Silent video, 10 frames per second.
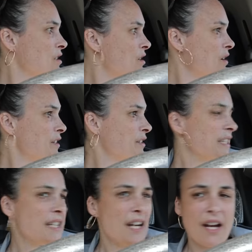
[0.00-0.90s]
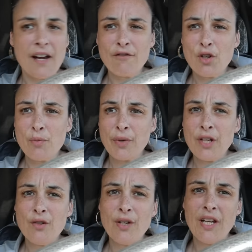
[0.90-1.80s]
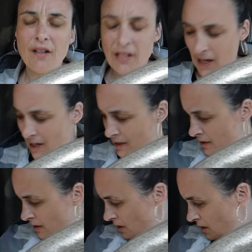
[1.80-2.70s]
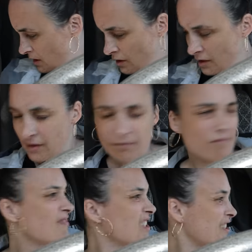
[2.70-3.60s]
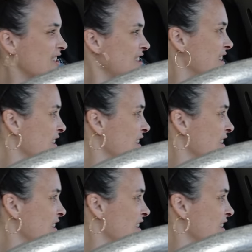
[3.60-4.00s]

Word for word: So I don't think I ever bring you here, guys. It's just